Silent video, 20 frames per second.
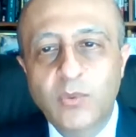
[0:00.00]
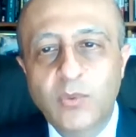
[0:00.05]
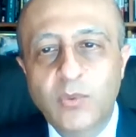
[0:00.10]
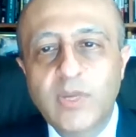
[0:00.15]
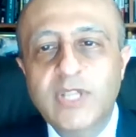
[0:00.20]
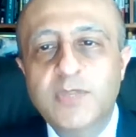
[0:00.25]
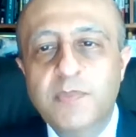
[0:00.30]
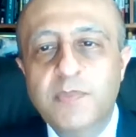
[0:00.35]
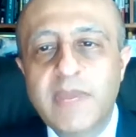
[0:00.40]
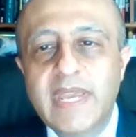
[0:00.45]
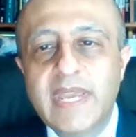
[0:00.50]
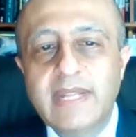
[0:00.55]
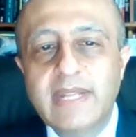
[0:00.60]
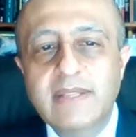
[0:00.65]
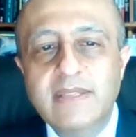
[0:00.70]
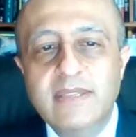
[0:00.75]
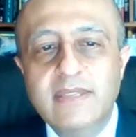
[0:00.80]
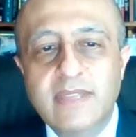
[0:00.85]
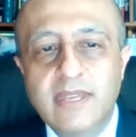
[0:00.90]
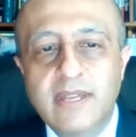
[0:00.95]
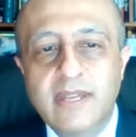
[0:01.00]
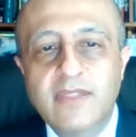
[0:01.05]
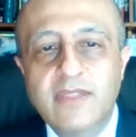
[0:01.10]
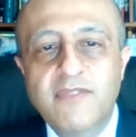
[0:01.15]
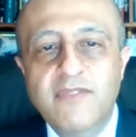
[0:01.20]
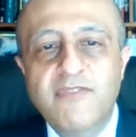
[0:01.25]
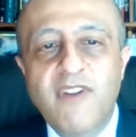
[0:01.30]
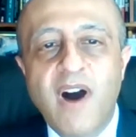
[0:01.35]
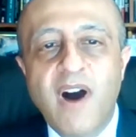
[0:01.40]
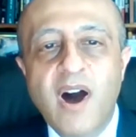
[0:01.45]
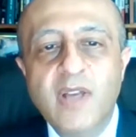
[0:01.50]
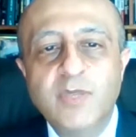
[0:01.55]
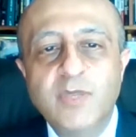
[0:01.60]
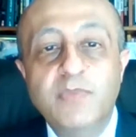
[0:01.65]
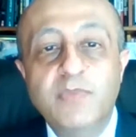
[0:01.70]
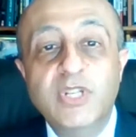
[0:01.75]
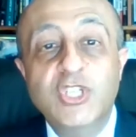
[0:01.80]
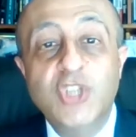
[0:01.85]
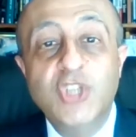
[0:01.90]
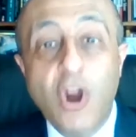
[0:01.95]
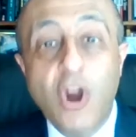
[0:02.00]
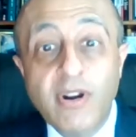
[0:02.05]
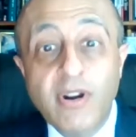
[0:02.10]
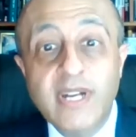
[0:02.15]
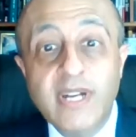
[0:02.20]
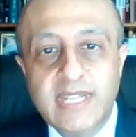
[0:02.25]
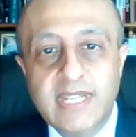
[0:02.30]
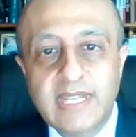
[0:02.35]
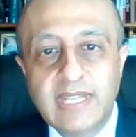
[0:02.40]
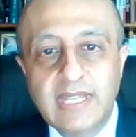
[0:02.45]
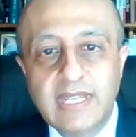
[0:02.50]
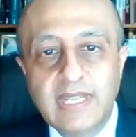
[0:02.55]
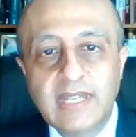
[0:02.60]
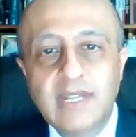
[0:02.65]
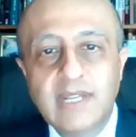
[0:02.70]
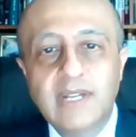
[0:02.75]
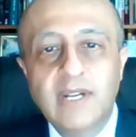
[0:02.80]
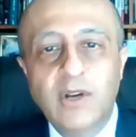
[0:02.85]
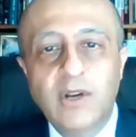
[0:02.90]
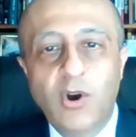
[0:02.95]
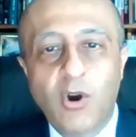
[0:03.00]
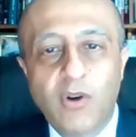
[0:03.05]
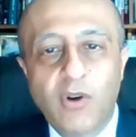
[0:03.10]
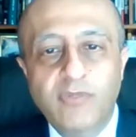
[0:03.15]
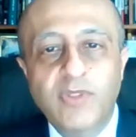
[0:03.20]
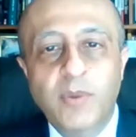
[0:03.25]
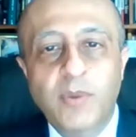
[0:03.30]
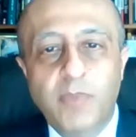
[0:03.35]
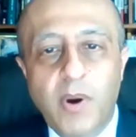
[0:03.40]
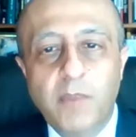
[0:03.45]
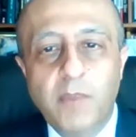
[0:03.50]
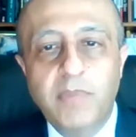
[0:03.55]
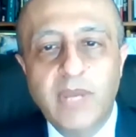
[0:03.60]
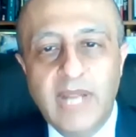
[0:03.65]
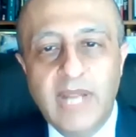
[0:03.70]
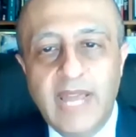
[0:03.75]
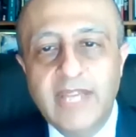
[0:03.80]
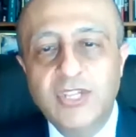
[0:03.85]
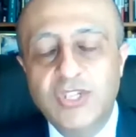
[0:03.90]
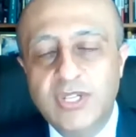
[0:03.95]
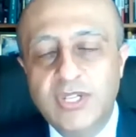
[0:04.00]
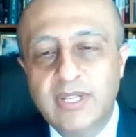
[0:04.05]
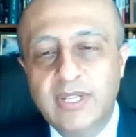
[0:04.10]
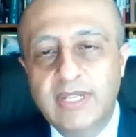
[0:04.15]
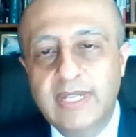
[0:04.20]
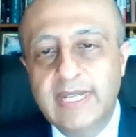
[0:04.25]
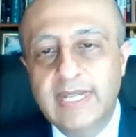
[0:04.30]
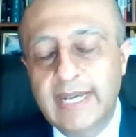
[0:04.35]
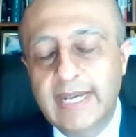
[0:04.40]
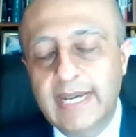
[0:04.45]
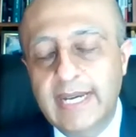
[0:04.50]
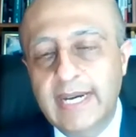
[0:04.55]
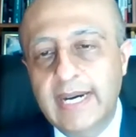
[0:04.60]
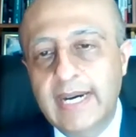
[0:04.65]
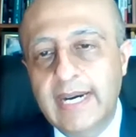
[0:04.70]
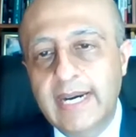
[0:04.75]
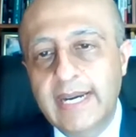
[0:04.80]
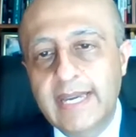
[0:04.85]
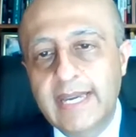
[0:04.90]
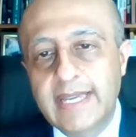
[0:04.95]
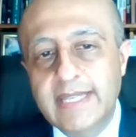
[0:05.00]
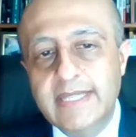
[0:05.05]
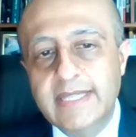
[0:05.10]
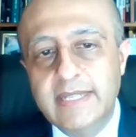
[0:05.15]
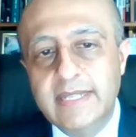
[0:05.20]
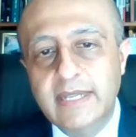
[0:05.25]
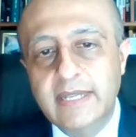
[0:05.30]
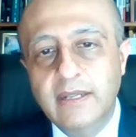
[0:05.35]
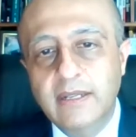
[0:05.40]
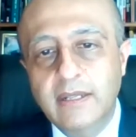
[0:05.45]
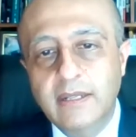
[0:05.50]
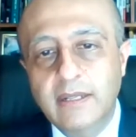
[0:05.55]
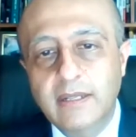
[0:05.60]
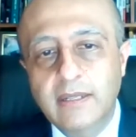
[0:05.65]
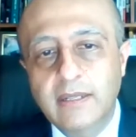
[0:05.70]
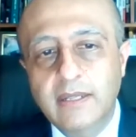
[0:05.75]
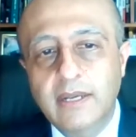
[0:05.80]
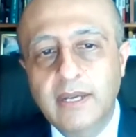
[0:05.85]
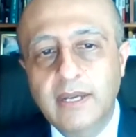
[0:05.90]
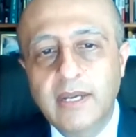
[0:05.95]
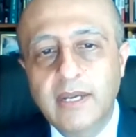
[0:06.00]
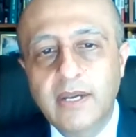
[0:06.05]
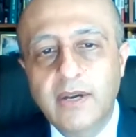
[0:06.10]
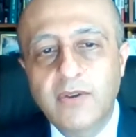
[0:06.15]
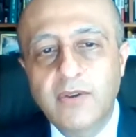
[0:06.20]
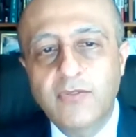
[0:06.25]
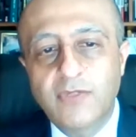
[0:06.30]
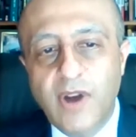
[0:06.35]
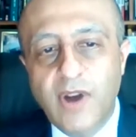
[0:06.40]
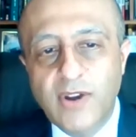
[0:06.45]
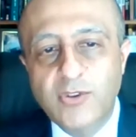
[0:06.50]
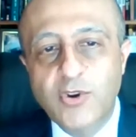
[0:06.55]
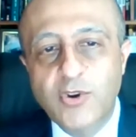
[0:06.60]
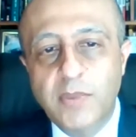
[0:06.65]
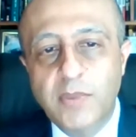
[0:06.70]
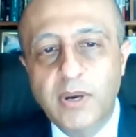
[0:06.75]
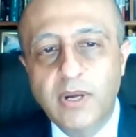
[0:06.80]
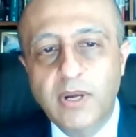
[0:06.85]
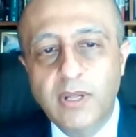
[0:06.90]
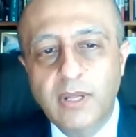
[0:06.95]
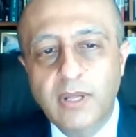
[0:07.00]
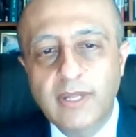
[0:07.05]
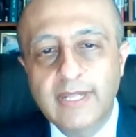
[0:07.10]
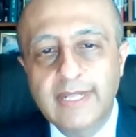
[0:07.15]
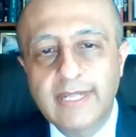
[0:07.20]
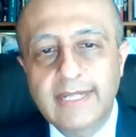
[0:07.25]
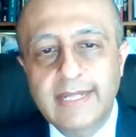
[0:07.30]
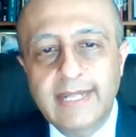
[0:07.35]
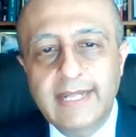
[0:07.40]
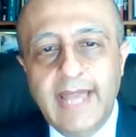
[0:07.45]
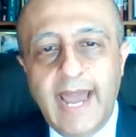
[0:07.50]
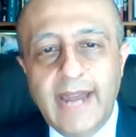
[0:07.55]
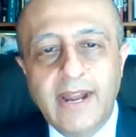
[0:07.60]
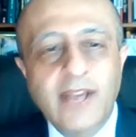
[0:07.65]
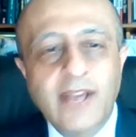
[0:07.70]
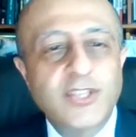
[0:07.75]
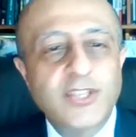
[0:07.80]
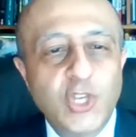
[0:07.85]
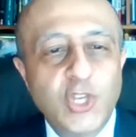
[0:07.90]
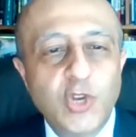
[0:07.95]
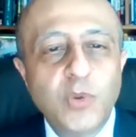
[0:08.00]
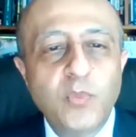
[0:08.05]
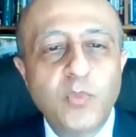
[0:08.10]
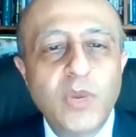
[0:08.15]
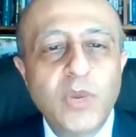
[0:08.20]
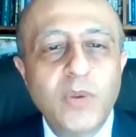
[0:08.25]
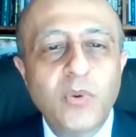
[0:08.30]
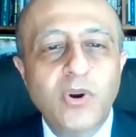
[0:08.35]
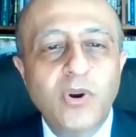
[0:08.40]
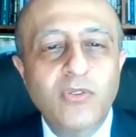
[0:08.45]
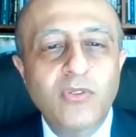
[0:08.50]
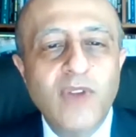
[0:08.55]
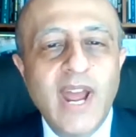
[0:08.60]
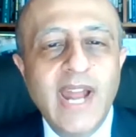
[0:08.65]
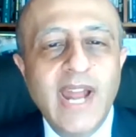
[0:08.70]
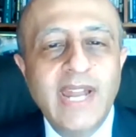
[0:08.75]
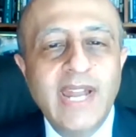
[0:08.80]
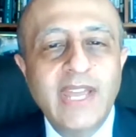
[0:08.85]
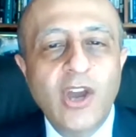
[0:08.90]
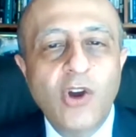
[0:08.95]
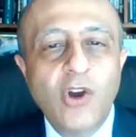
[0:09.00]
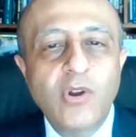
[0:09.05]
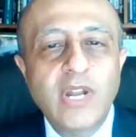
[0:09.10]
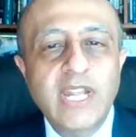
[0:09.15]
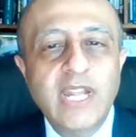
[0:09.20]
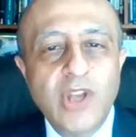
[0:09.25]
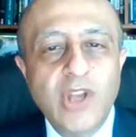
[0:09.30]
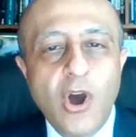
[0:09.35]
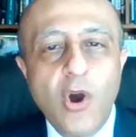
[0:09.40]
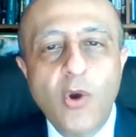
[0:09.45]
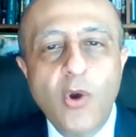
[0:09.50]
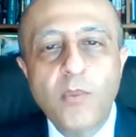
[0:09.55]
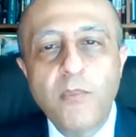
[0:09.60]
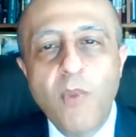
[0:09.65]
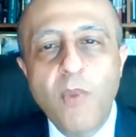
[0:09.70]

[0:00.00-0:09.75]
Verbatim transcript: which means that the vast majority of the population uh, is still vulnerable. And I assume we will really only know